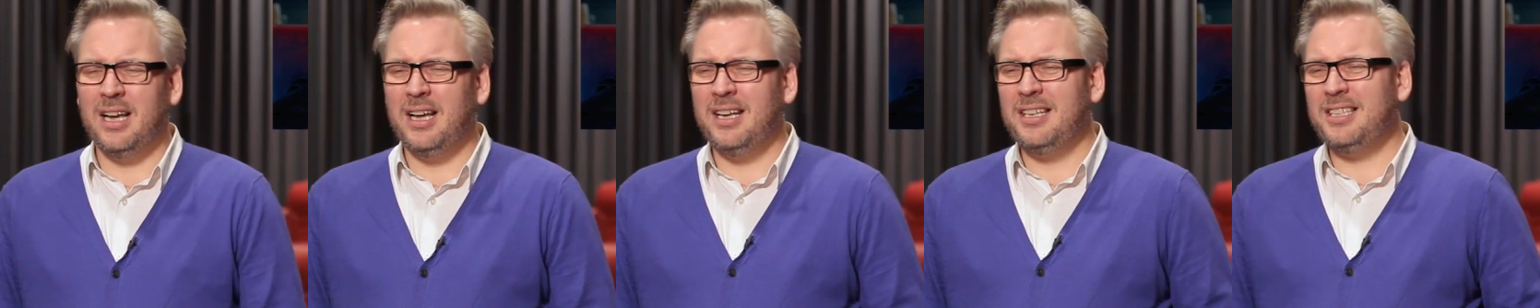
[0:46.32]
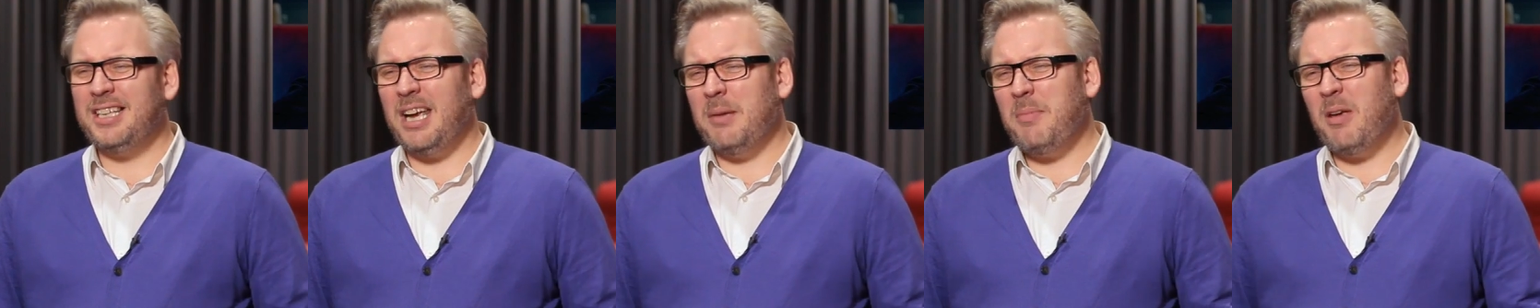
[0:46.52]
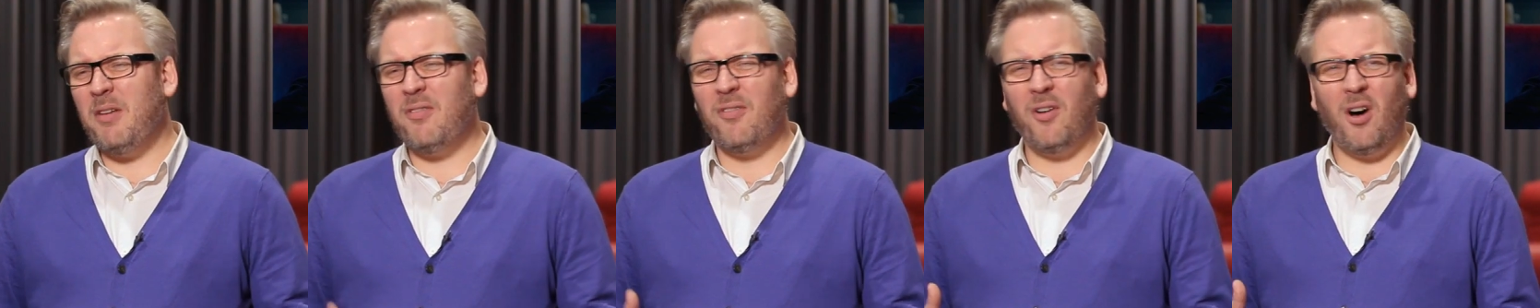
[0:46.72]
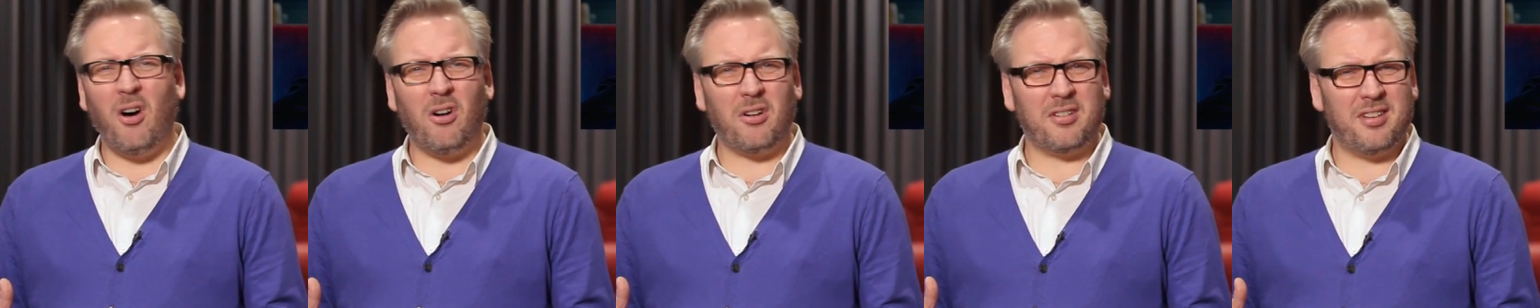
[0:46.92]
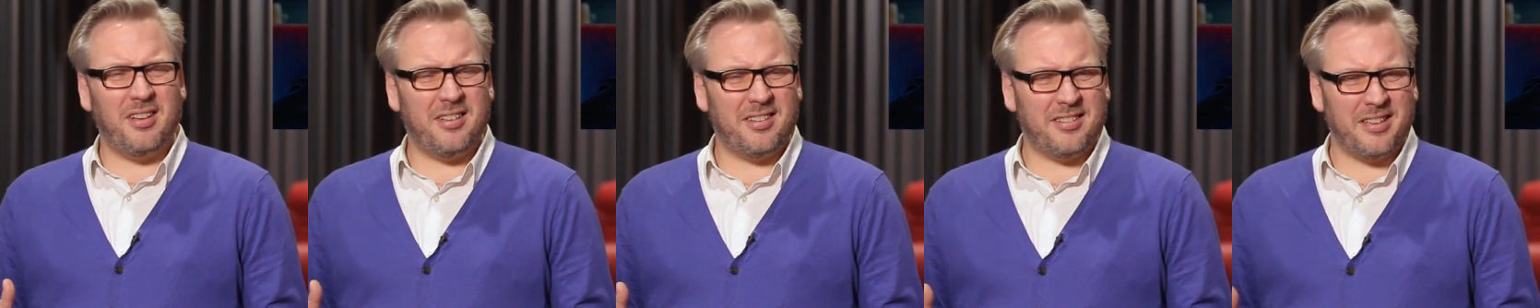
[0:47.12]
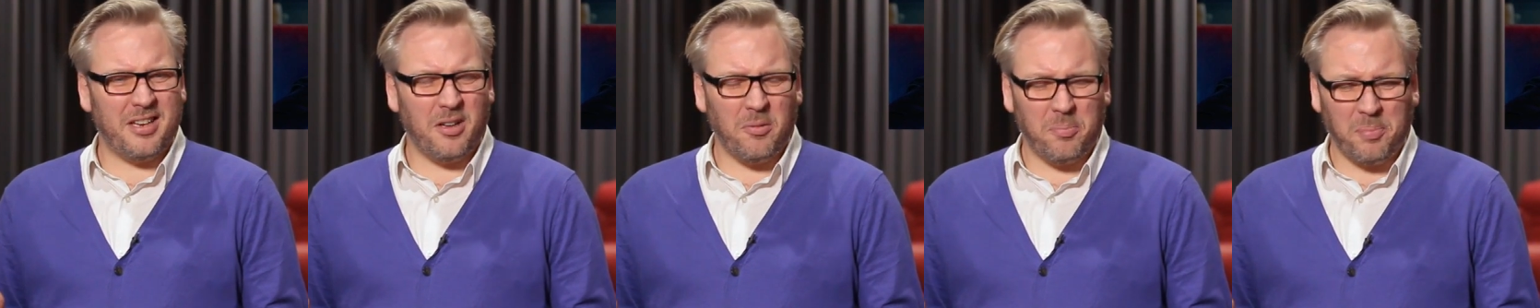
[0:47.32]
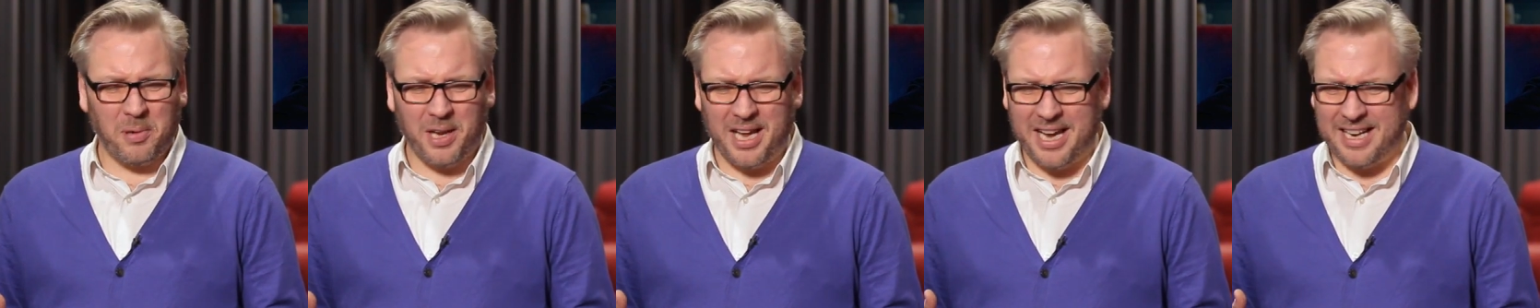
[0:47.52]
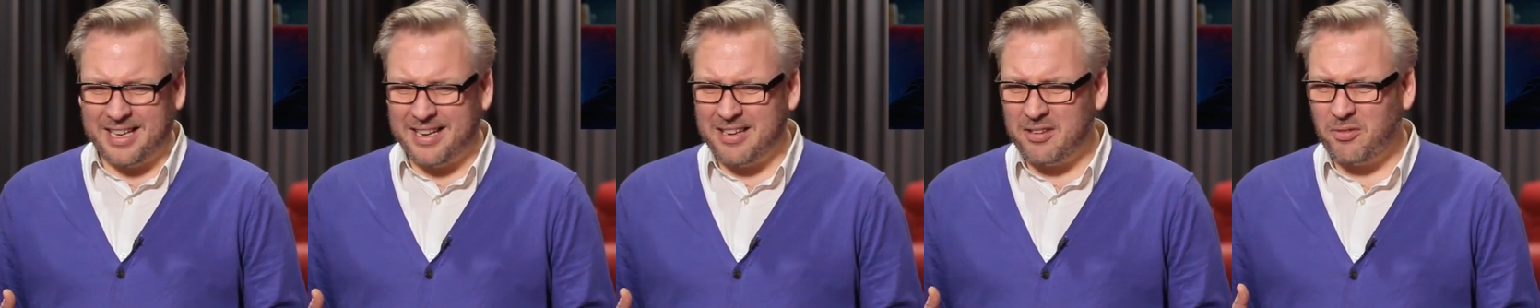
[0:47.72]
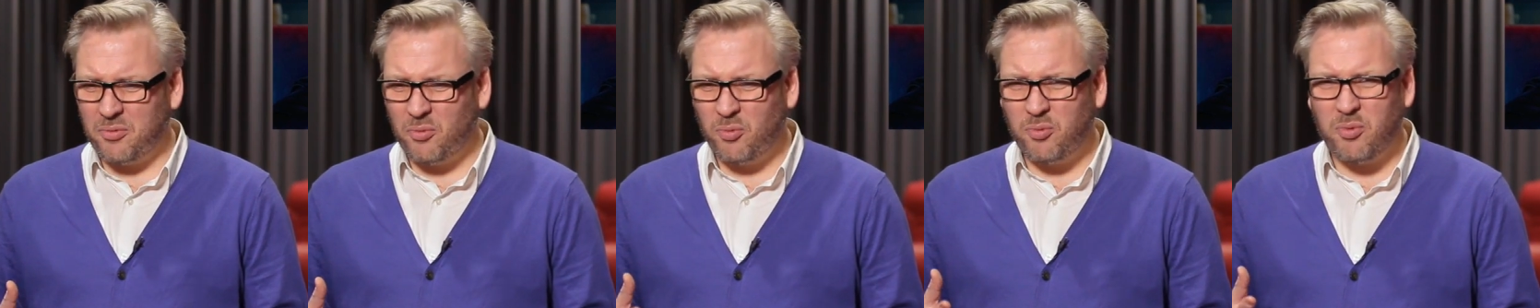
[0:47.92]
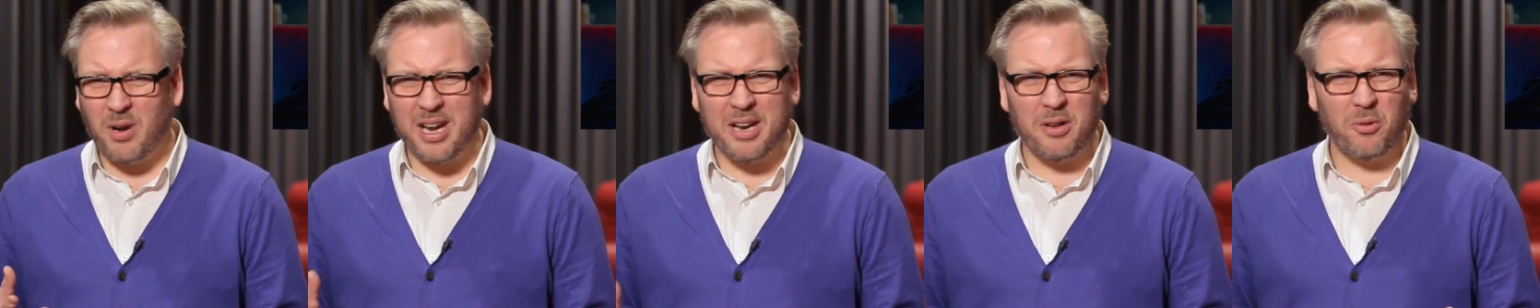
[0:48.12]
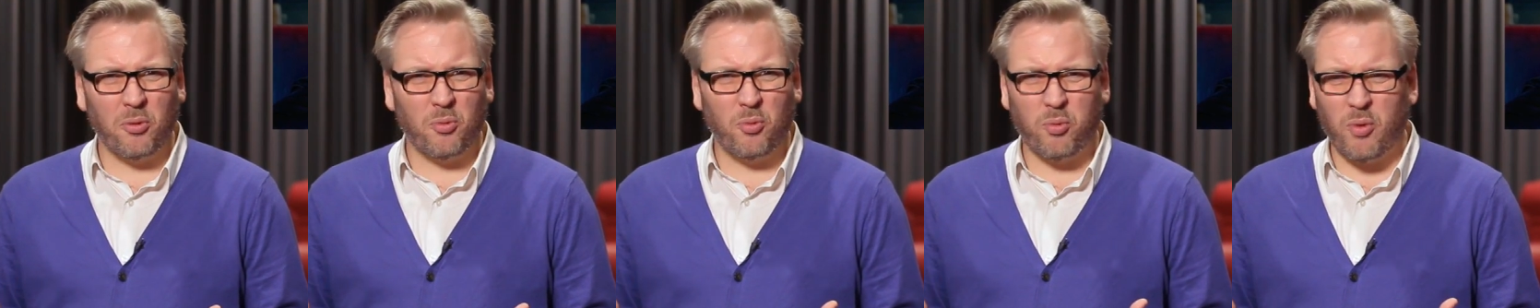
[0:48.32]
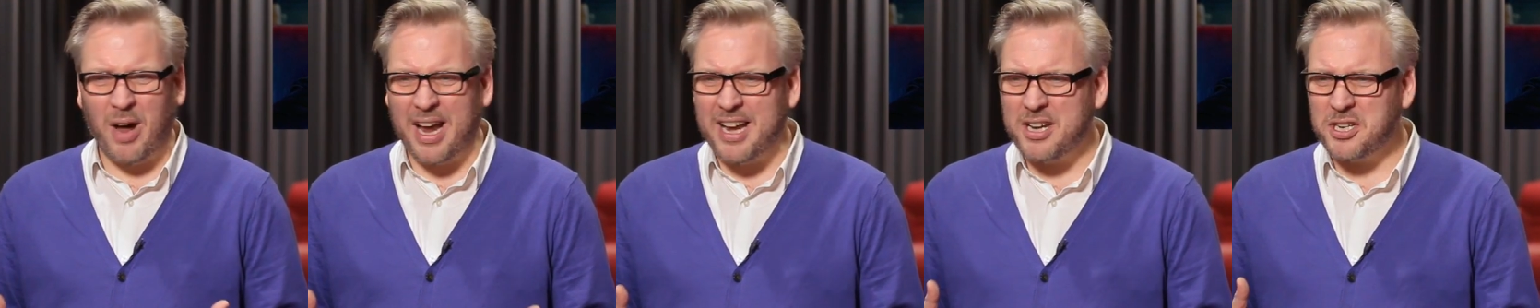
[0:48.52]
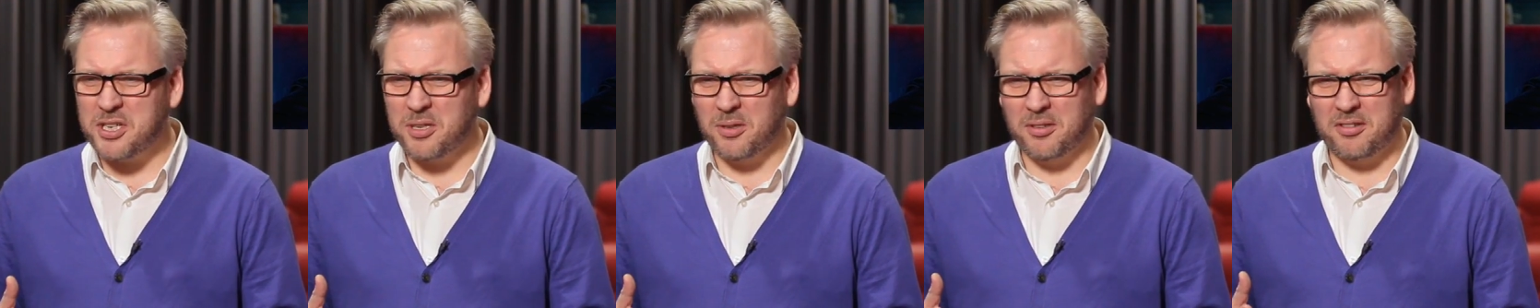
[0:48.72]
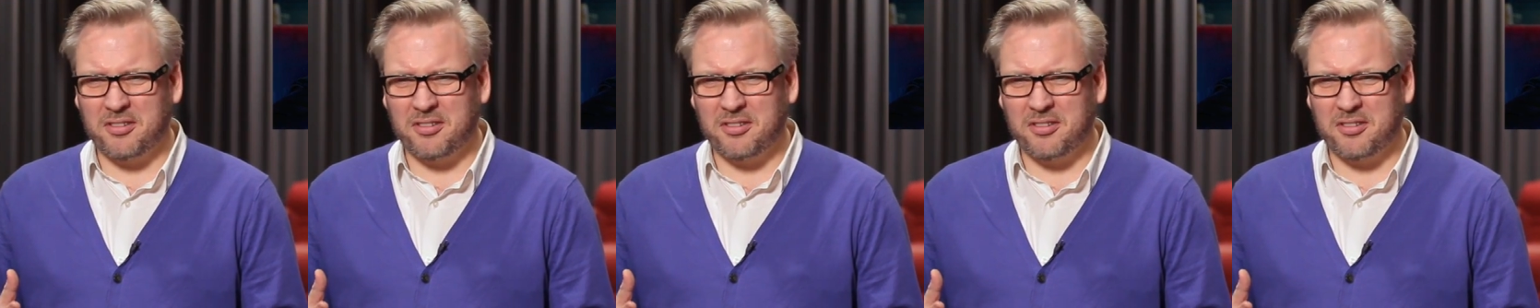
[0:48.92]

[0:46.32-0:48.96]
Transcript: Jamie Foxx is still playing this real racial